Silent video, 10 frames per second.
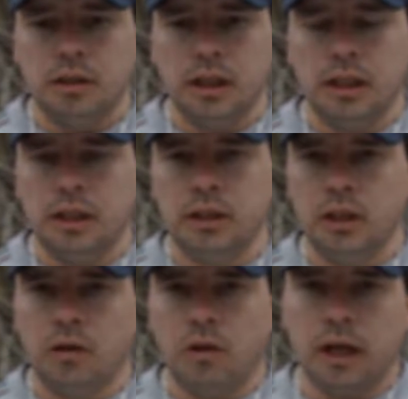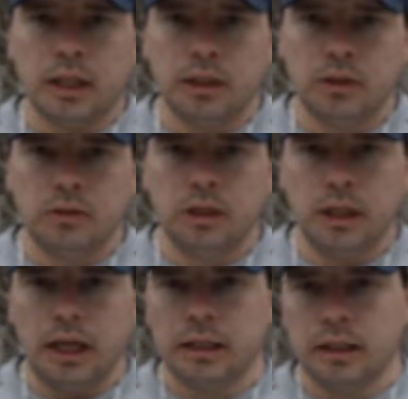then, you know, I can do
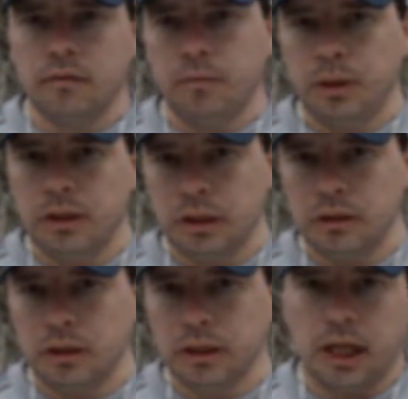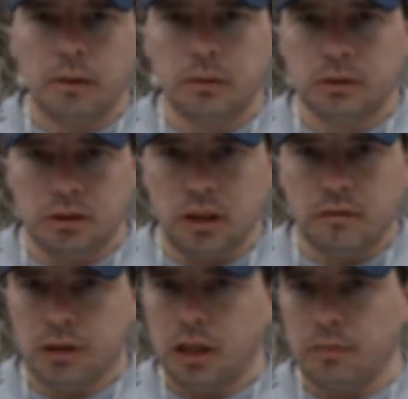the editing of me turn on the camera and turn off
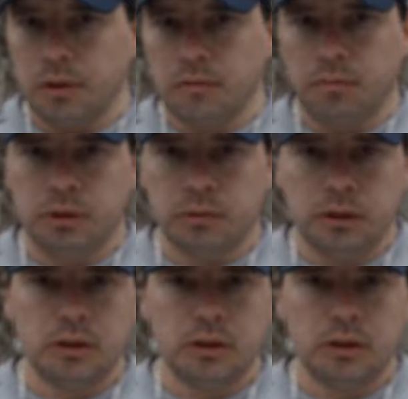the camera between,